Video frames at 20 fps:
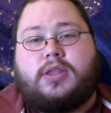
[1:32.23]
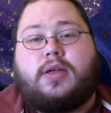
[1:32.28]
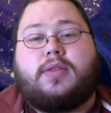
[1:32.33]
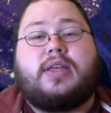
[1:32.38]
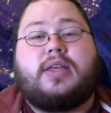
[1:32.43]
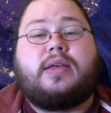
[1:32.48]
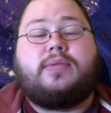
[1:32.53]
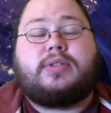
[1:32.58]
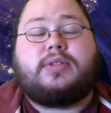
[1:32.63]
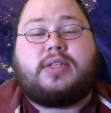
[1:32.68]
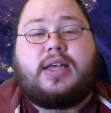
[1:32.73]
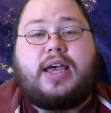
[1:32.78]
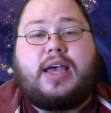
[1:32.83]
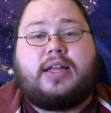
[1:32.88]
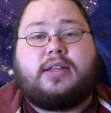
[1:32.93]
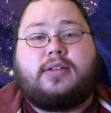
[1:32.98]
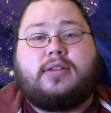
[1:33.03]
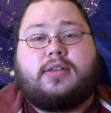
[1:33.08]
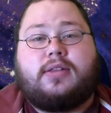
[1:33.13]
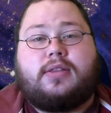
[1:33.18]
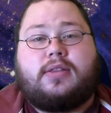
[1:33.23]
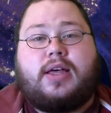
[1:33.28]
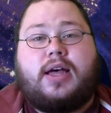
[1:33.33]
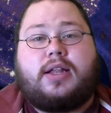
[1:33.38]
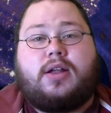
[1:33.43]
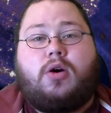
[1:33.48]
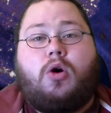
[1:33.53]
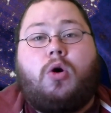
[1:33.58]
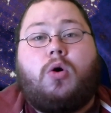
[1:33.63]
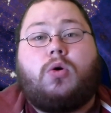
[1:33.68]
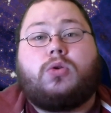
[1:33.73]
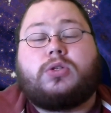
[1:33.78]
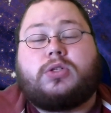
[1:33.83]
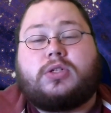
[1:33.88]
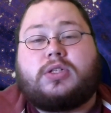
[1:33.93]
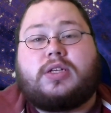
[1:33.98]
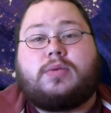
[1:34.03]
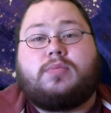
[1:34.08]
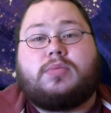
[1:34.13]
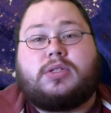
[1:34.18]
Now they've said that all
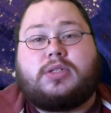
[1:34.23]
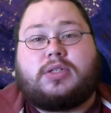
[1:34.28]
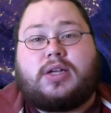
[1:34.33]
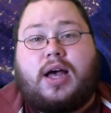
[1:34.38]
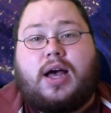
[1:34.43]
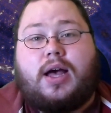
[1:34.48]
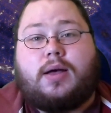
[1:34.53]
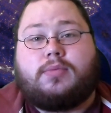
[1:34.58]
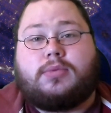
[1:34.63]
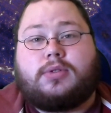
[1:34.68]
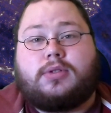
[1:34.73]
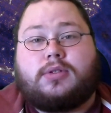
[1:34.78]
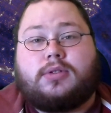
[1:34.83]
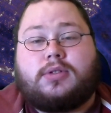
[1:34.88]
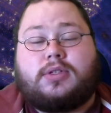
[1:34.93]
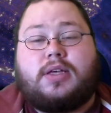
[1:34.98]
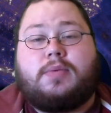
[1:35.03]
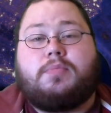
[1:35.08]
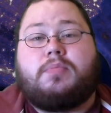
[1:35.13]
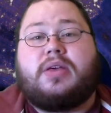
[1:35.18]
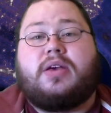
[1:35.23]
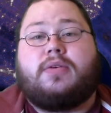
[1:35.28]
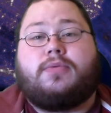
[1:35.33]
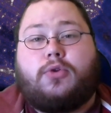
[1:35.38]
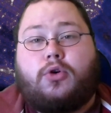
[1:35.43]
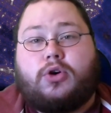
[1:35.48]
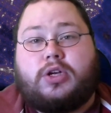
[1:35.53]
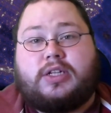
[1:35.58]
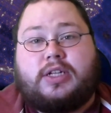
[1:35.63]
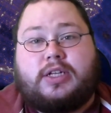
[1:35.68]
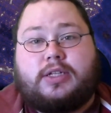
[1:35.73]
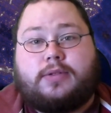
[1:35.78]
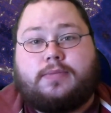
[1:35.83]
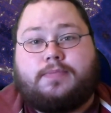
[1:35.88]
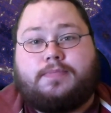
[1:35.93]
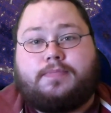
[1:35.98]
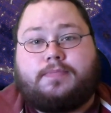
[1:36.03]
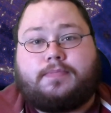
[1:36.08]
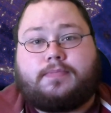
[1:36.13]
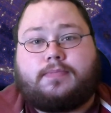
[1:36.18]
Steam scams can be avoided,
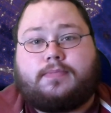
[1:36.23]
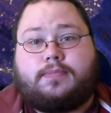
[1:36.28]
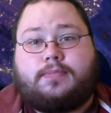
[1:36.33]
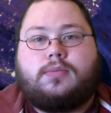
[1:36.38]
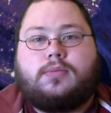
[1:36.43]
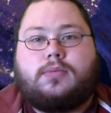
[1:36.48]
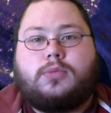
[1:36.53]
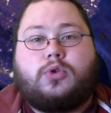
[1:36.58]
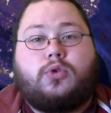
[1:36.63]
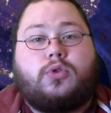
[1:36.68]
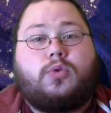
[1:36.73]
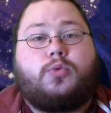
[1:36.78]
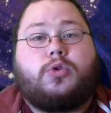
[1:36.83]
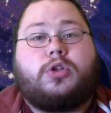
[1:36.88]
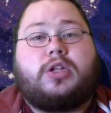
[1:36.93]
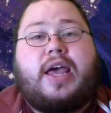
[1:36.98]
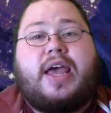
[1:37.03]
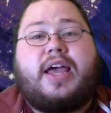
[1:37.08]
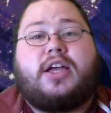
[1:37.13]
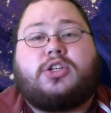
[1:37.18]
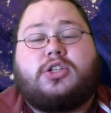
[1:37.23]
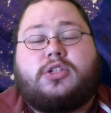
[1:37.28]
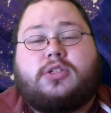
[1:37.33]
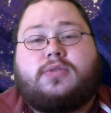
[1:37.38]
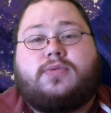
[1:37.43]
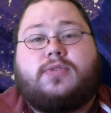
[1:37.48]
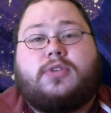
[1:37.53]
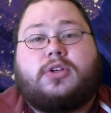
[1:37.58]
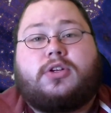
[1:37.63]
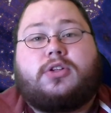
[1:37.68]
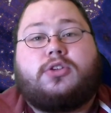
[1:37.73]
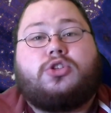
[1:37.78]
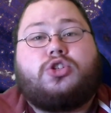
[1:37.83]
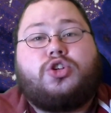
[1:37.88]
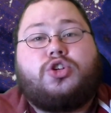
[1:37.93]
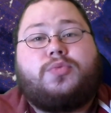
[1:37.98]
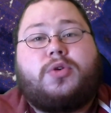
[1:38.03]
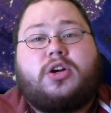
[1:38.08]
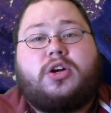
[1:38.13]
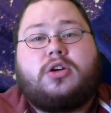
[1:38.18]
so the protections for the
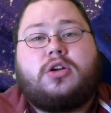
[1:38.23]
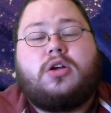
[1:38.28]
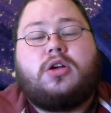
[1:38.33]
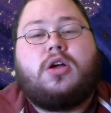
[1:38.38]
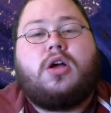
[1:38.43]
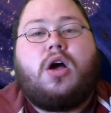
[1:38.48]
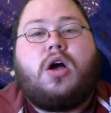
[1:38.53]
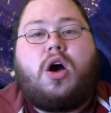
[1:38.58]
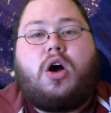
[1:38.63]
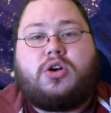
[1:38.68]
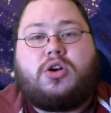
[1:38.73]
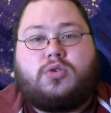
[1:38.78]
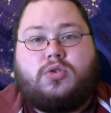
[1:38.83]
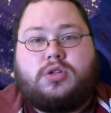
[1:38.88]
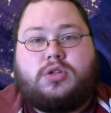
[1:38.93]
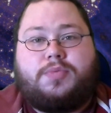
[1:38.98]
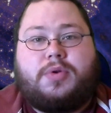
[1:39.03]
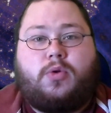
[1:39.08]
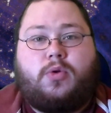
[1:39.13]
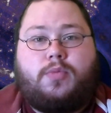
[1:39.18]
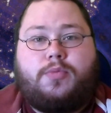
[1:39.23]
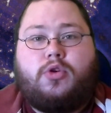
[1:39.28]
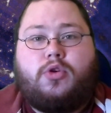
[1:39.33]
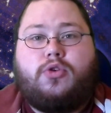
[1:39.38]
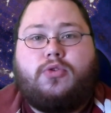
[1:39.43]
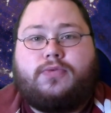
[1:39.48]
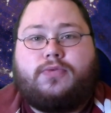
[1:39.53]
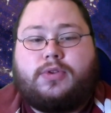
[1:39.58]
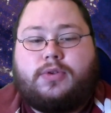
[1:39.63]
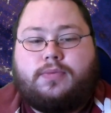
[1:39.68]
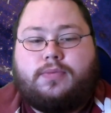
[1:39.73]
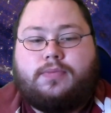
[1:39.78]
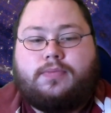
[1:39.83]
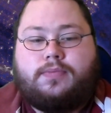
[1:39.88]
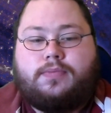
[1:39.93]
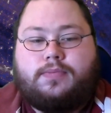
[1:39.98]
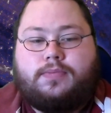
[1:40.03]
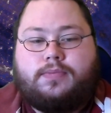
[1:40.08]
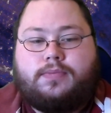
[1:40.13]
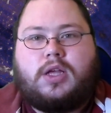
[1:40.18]
consumer are going to be removed.
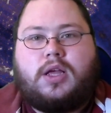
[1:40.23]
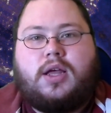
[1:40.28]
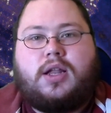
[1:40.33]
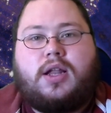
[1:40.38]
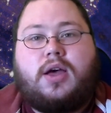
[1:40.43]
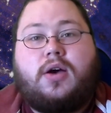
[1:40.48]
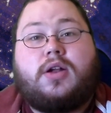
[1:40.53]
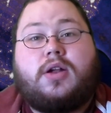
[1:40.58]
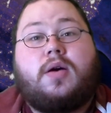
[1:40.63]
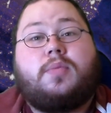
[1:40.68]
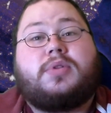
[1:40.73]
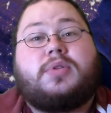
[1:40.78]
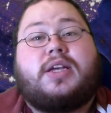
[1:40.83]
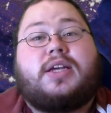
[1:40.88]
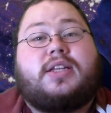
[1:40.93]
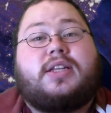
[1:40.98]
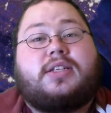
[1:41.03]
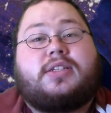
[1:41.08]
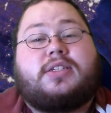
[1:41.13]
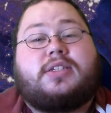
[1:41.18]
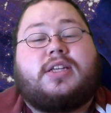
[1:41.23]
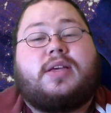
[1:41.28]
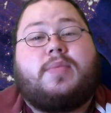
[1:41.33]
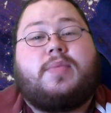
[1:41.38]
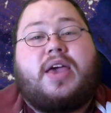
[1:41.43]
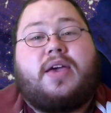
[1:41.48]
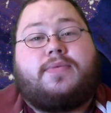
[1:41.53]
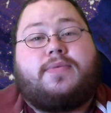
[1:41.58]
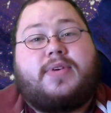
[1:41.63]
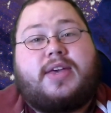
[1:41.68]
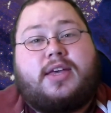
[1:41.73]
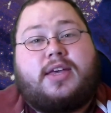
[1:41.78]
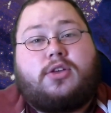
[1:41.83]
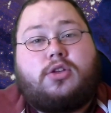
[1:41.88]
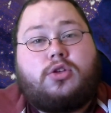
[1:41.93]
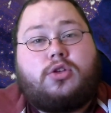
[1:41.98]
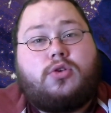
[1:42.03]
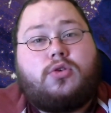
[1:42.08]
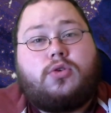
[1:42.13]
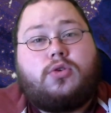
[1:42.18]
Now an updated Steam
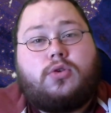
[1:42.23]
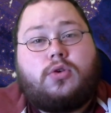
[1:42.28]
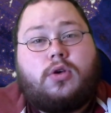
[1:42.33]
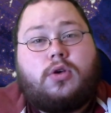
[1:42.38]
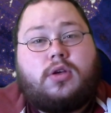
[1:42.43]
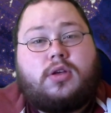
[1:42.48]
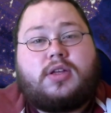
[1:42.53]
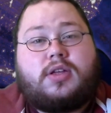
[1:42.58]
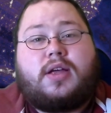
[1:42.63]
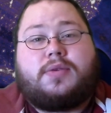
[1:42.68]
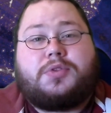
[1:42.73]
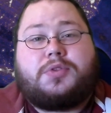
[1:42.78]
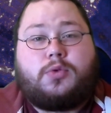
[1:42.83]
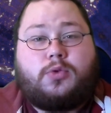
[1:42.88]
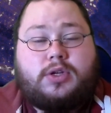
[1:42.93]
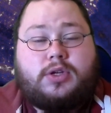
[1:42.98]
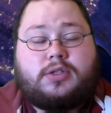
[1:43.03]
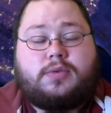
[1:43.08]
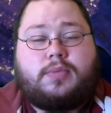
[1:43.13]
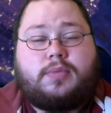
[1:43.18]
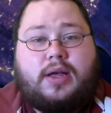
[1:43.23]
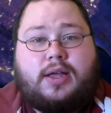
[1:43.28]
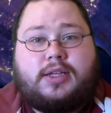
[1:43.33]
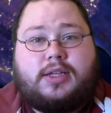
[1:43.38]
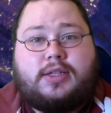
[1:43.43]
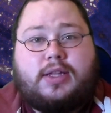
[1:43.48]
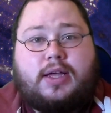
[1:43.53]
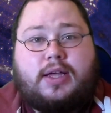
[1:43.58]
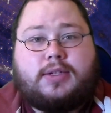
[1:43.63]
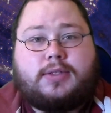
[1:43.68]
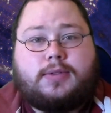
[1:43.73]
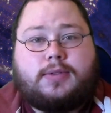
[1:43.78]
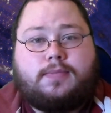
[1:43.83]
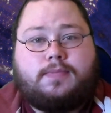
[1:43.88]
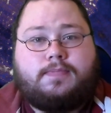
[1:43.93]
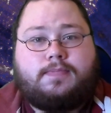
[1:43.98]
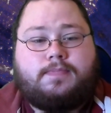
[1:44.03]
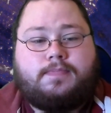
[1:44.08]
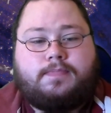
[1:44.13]
FAQ gives the reason behind this.